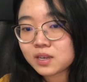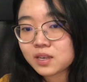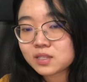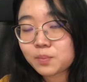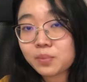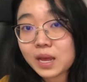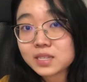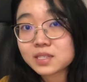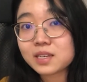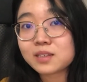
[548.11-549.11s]
is a
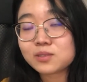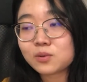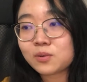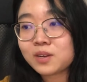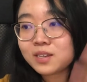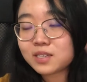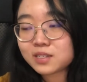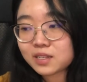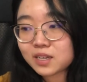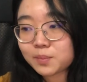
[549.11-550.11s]
blessing, so
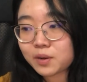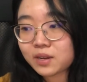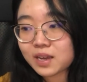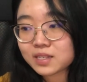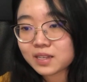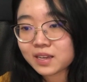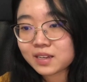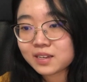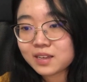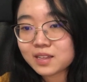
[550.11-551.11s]
just think about it as like
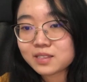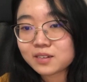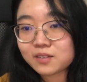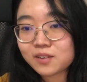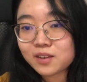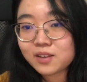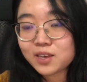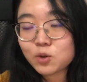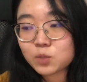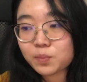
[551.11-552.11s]
it's a
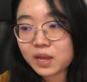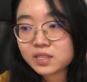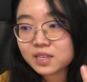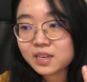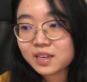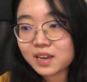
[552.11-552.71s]
huge blessing,